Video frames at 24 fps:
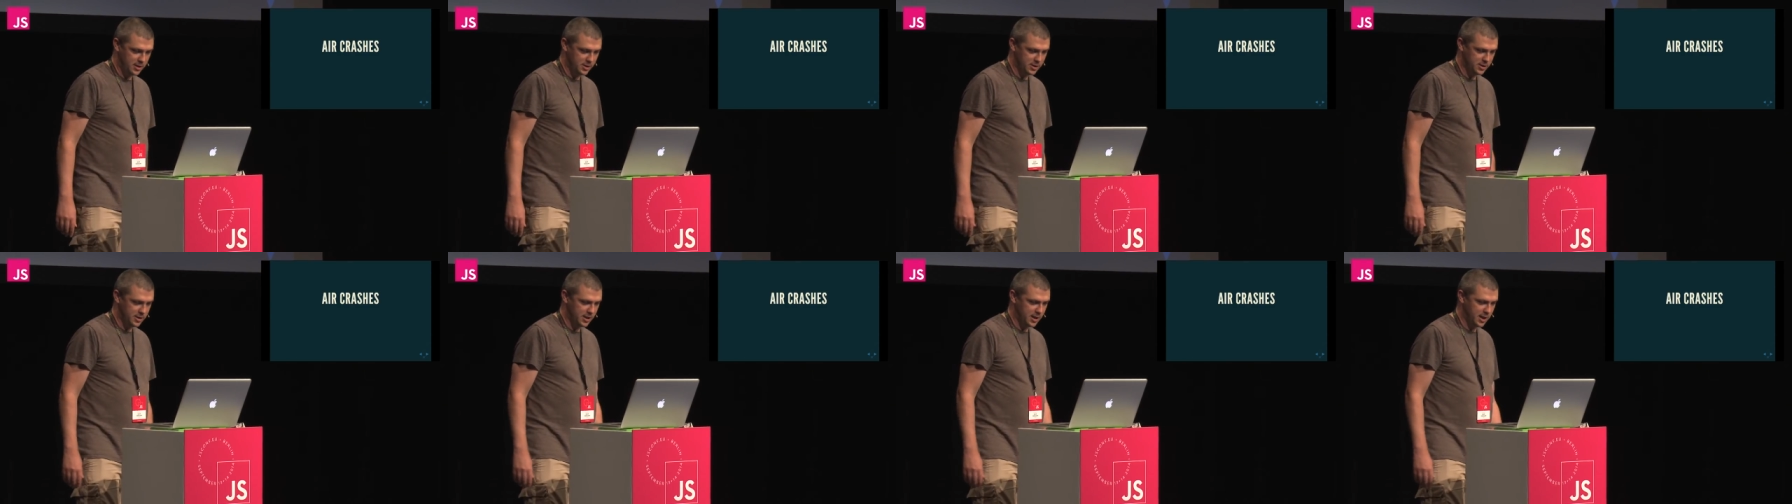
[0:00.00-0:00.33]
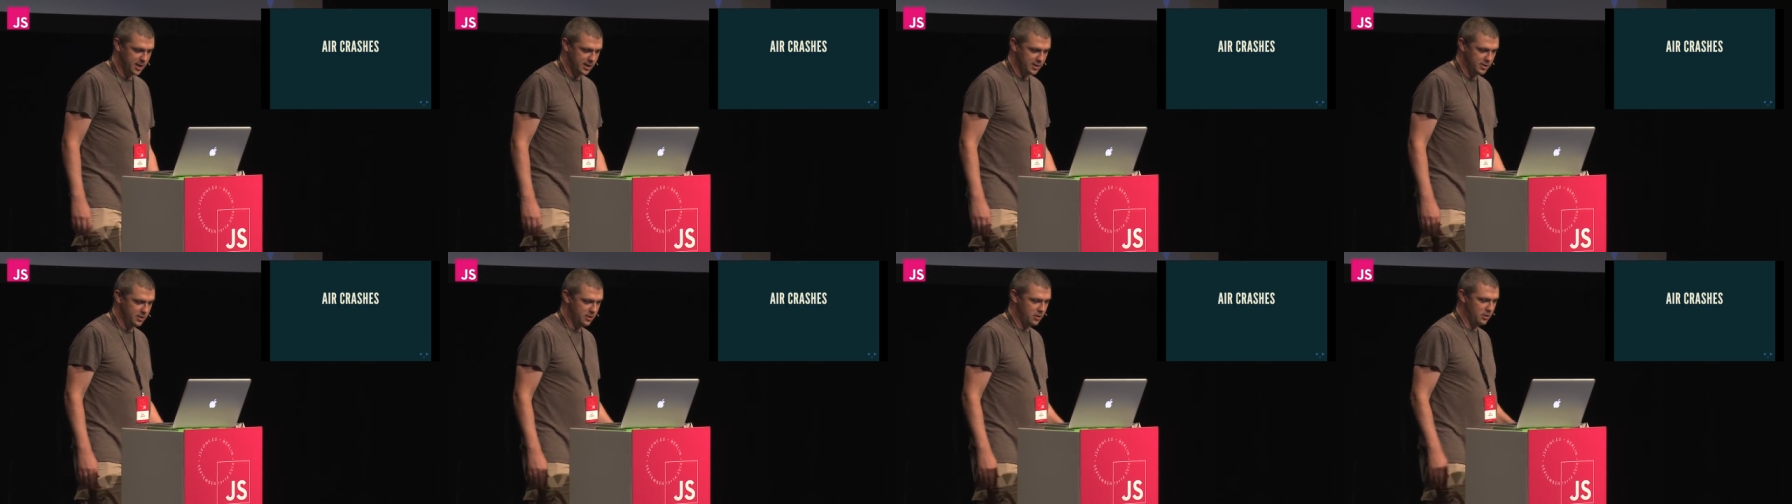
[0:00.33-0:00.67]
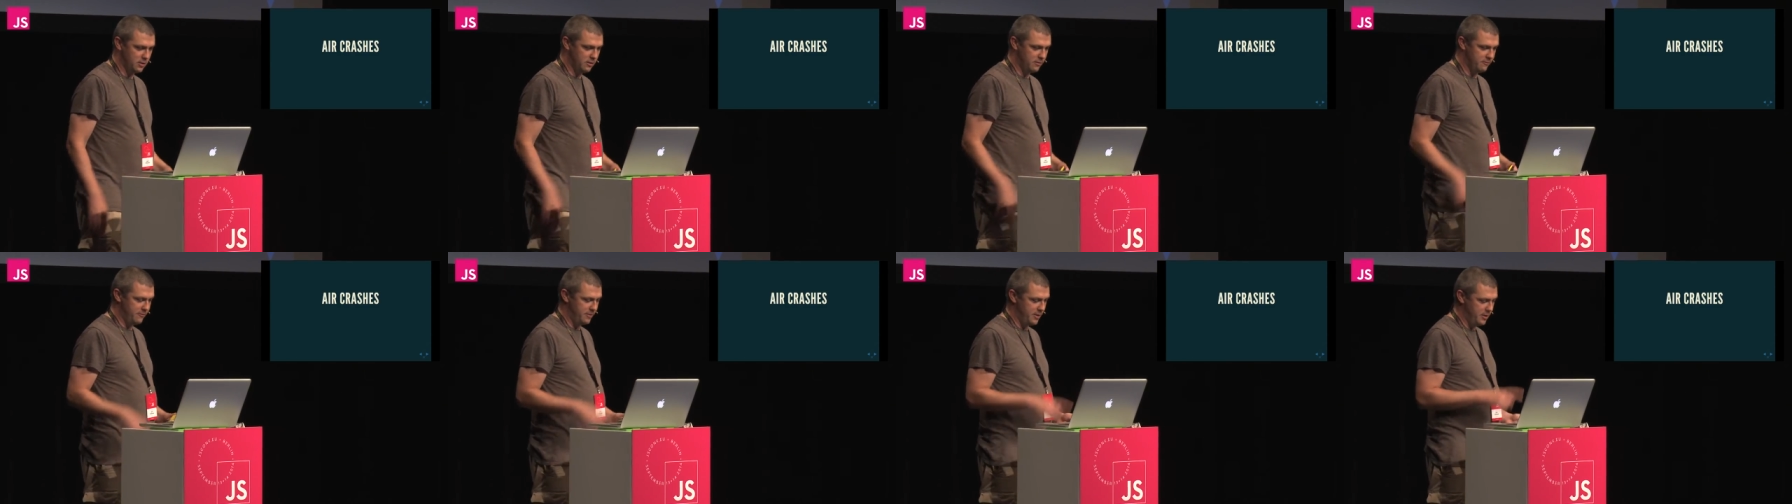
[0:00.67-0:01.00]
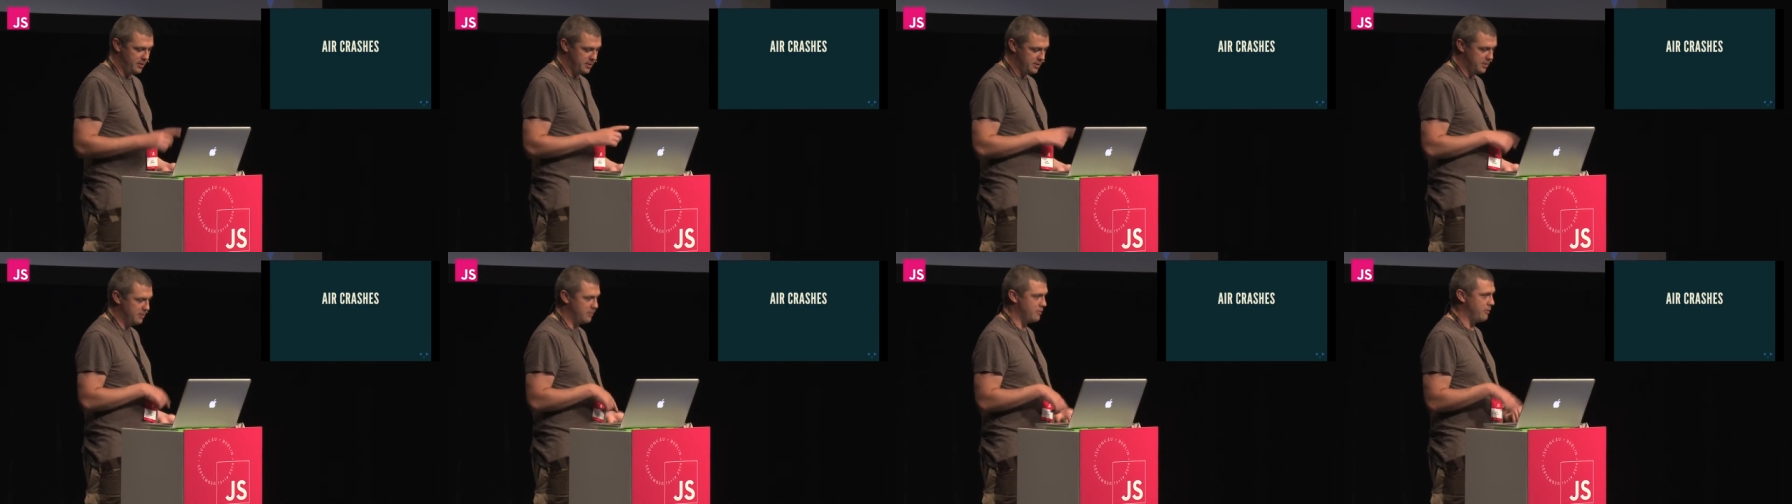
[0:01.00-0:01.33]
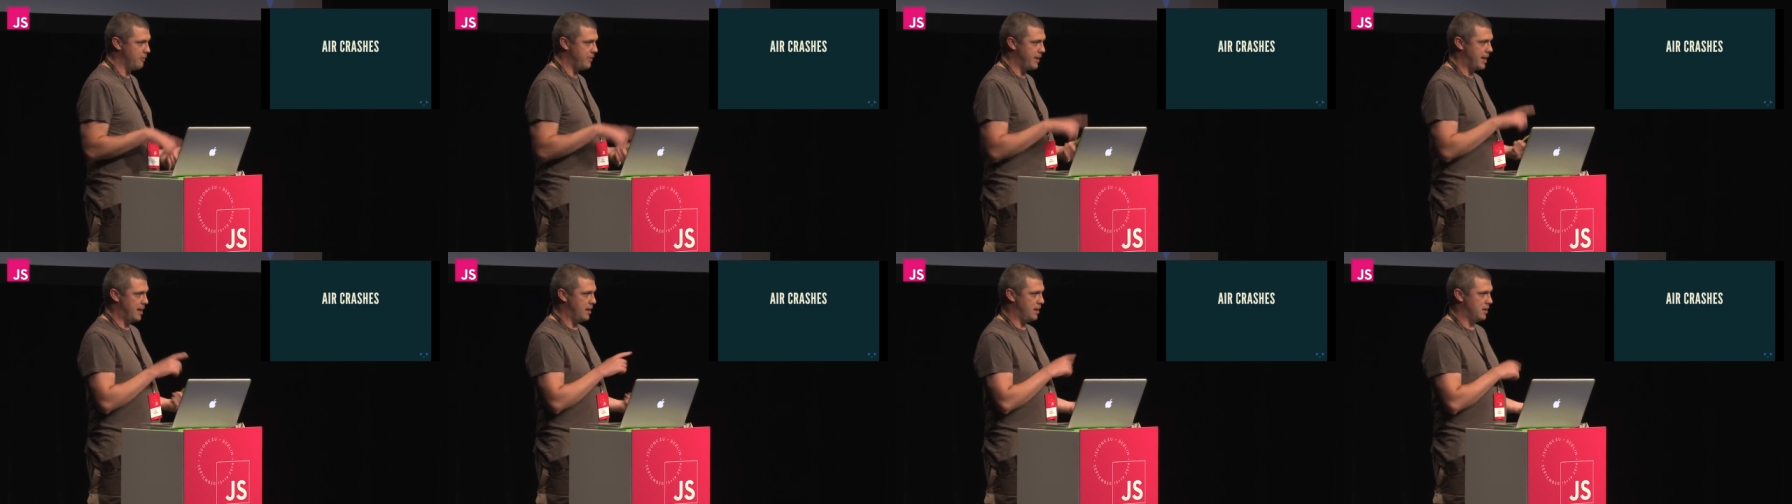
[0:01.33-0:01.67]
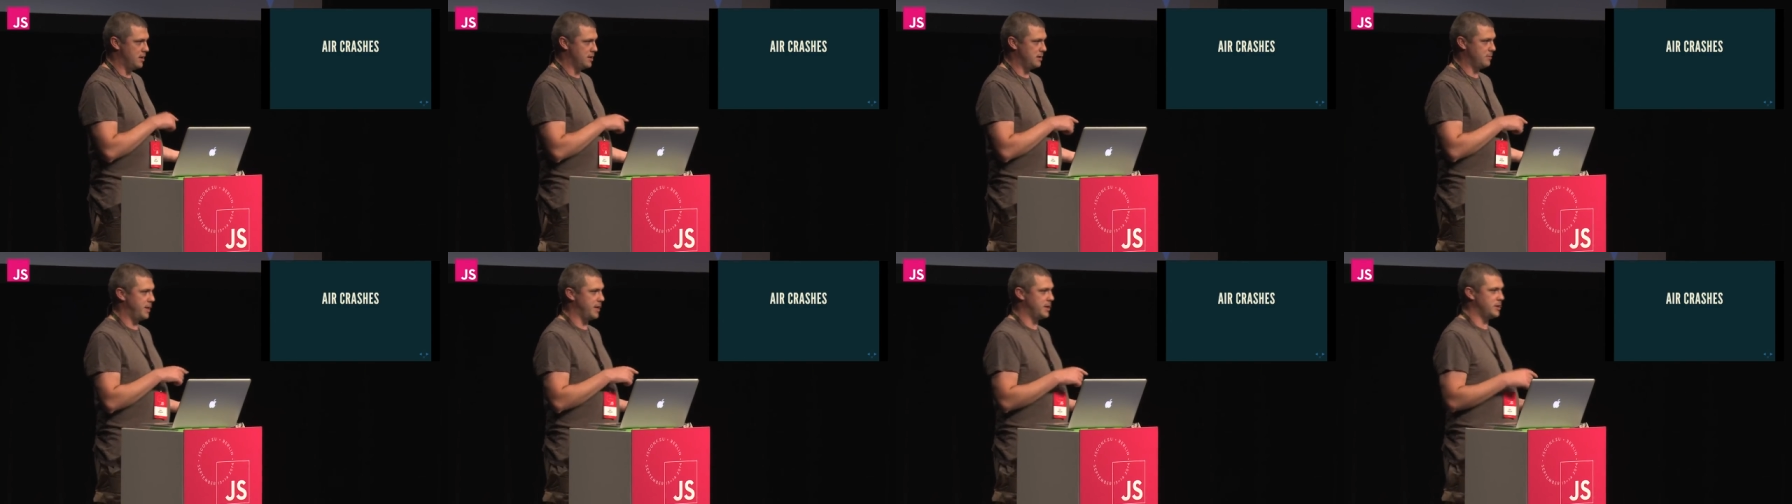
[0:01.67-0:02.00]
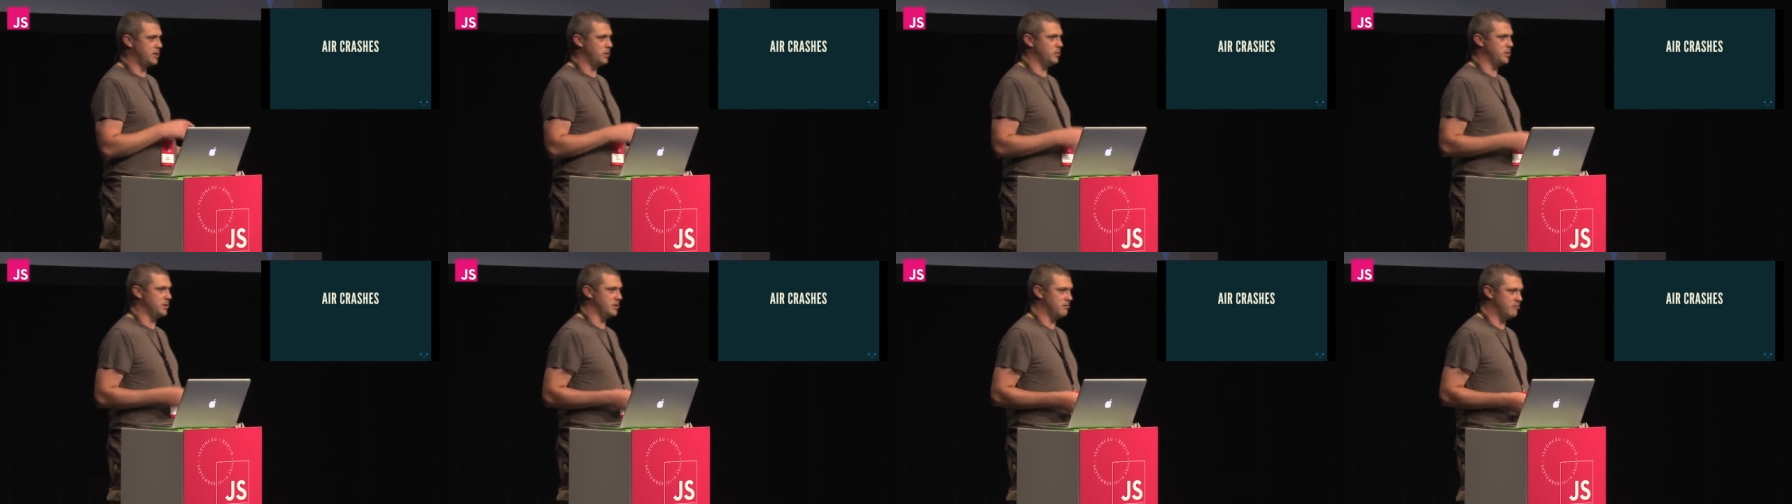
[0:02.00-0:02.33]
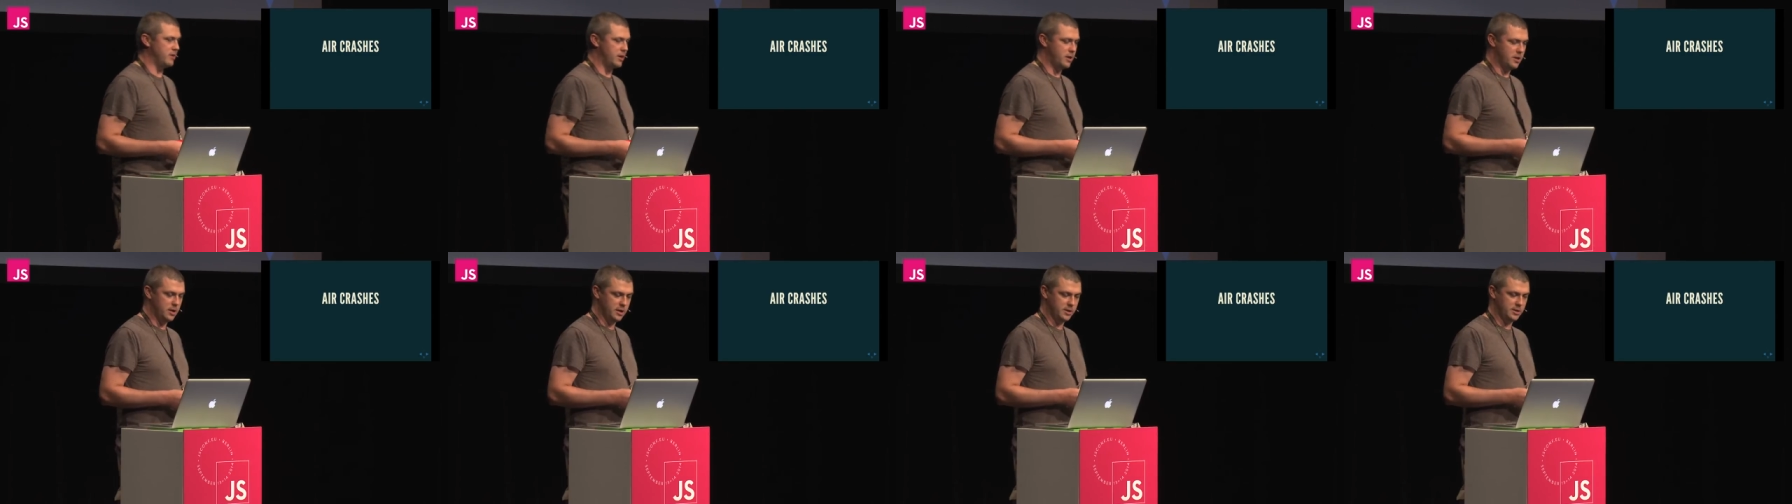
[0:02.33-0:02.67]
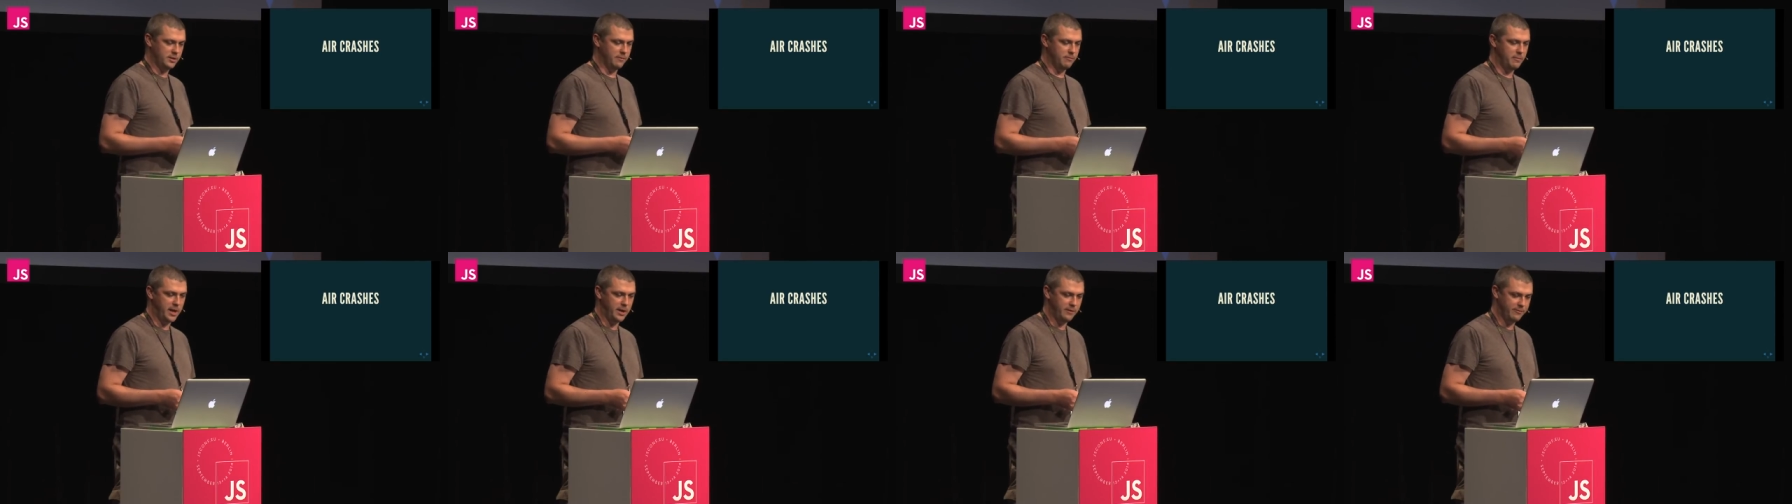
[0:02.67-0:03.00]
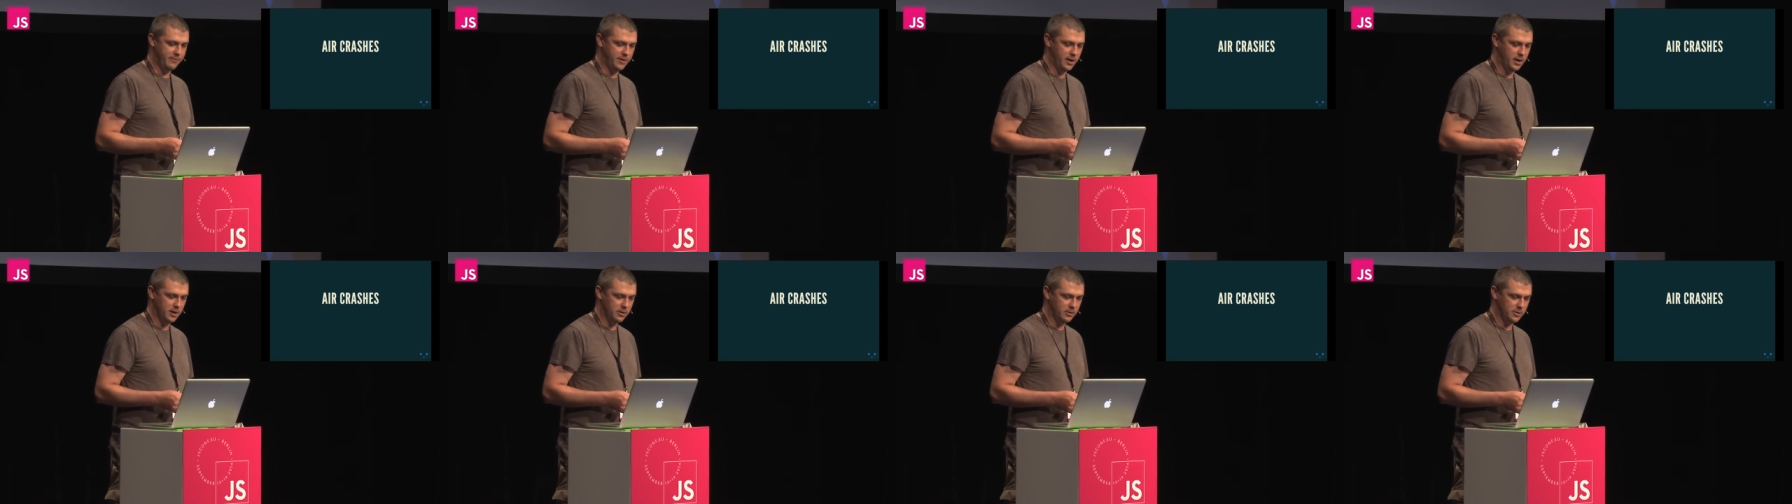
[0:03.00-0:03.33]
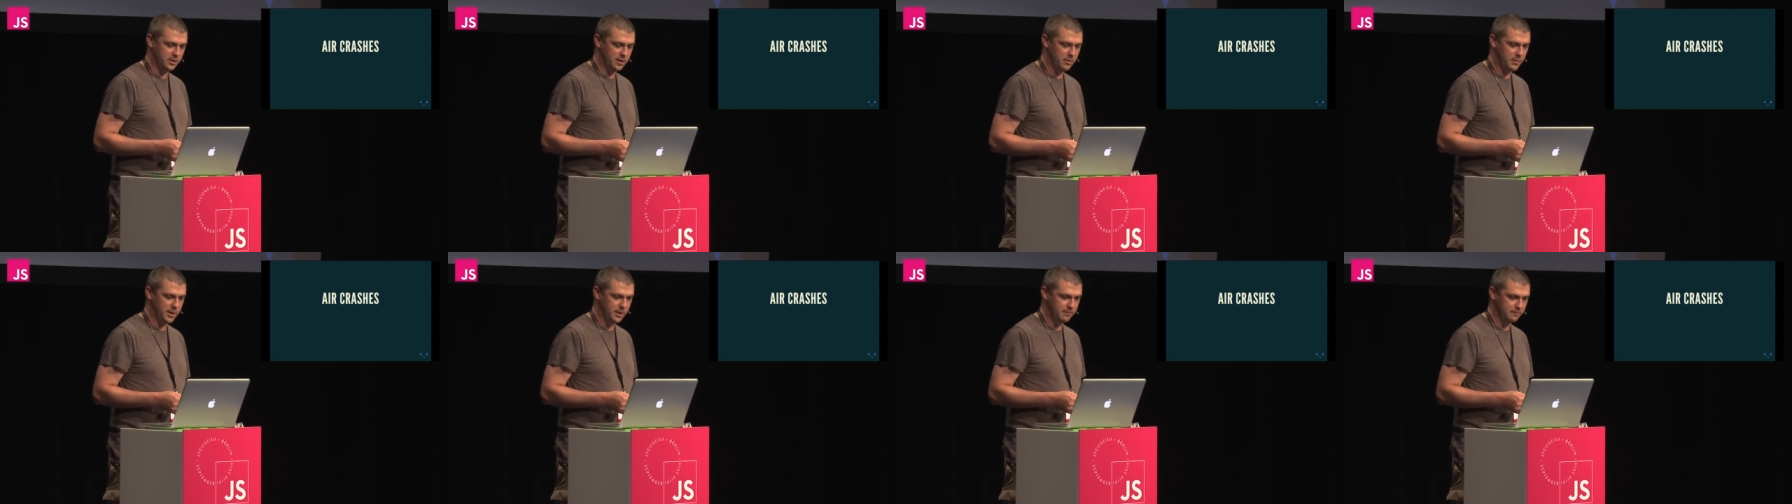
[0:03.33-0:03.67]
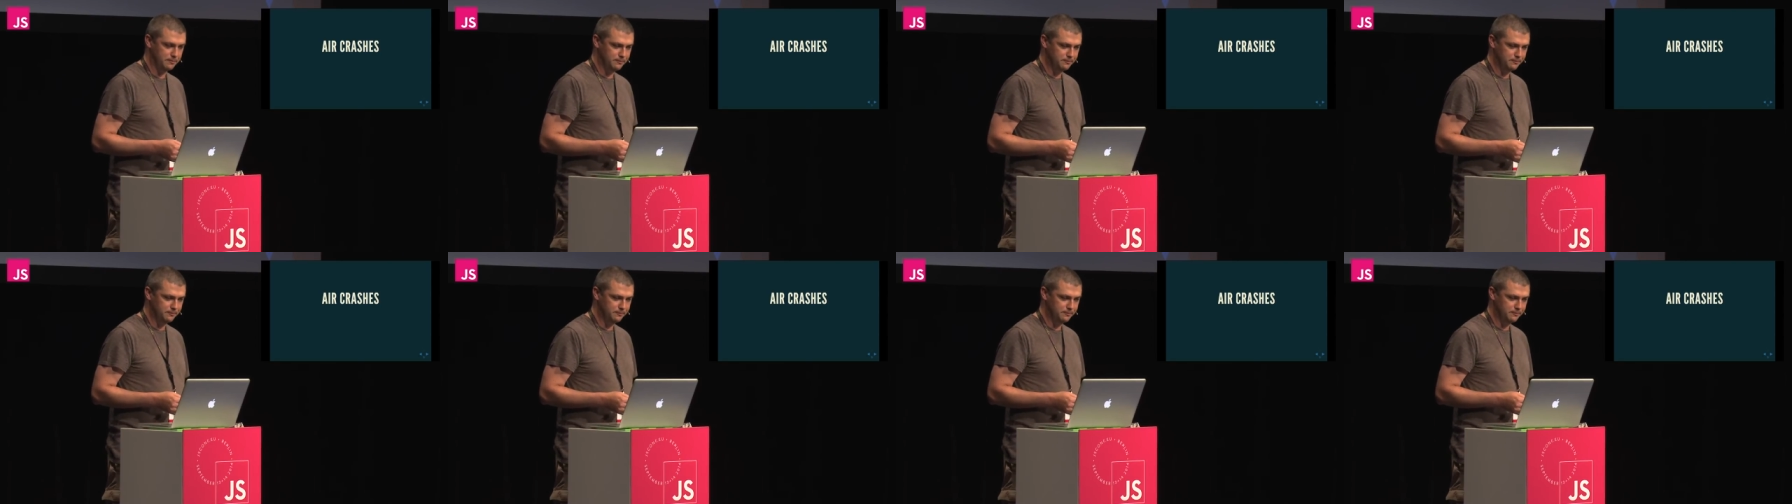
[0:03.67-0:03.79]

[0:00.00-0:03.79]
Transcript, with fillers: just in case you got confused and thought that last picture was a recursive makefile or something.